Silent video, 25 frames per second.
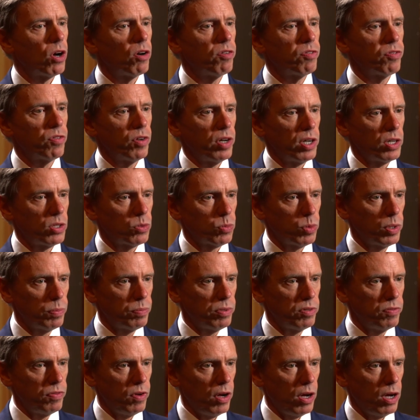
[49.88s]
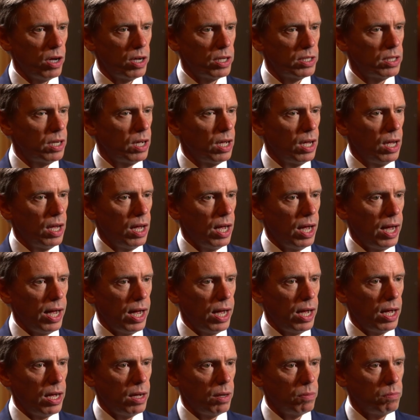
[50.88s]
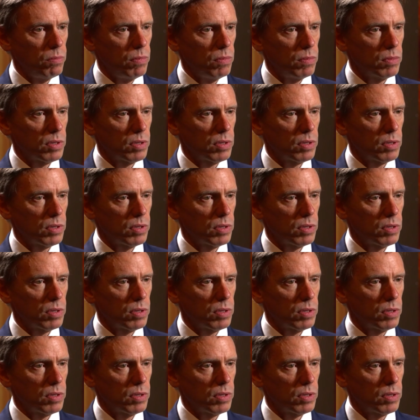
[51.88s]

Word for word: offerings, we provide um,